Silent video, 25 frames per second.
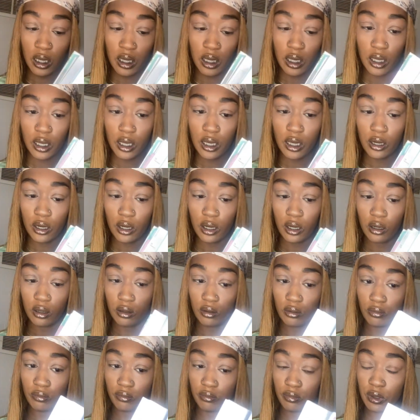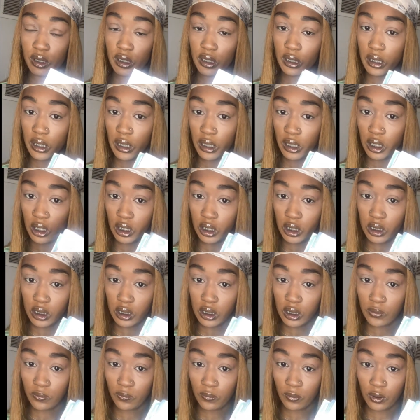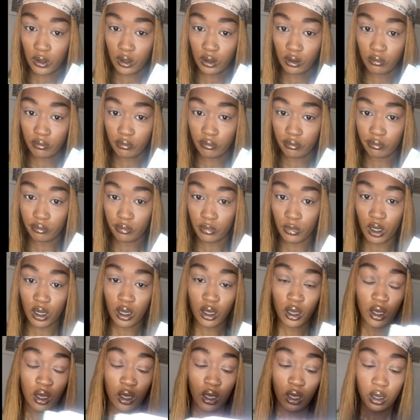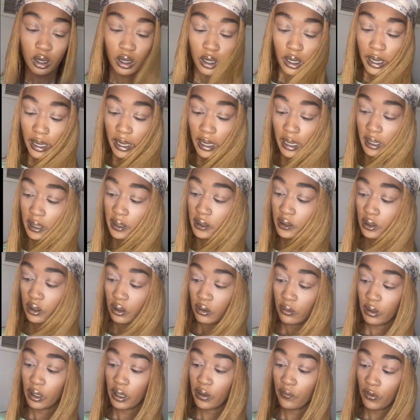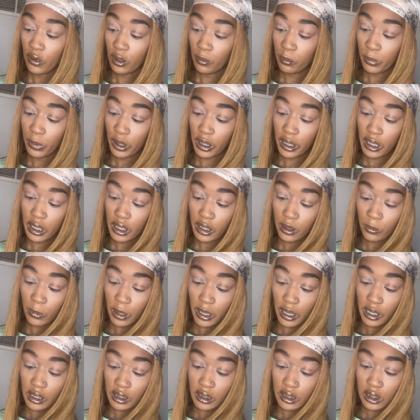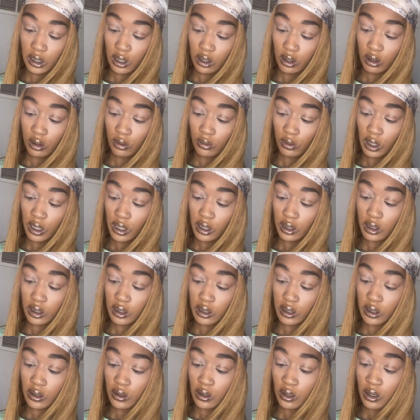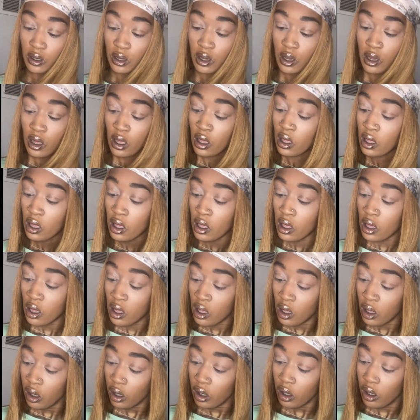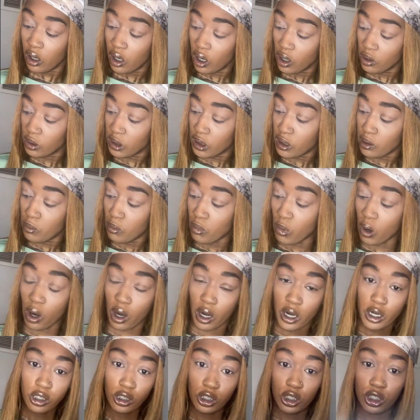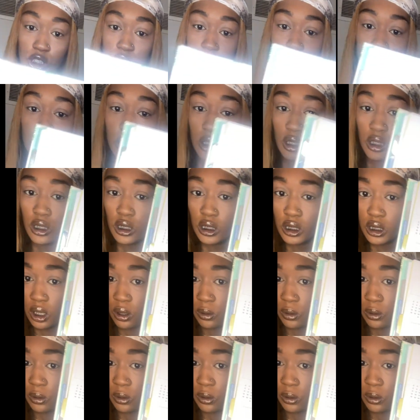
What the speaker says: you know, stickers for days or whatever. But anyway, so let's go to March. So